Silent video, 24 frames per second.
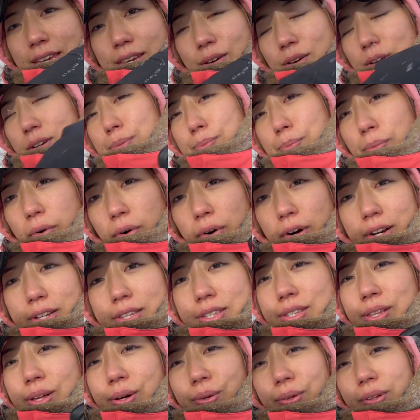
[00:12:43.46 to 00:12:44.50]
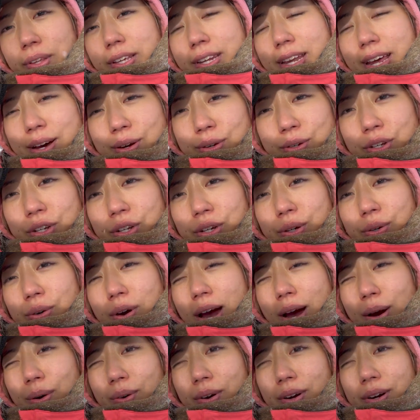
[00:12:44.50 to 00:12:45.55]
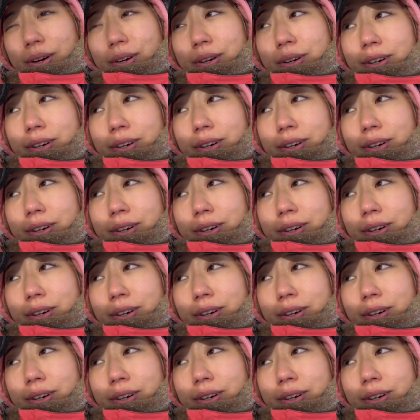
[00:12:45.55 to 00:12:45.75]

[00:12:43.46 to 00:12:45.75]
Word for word: or board slowly down to our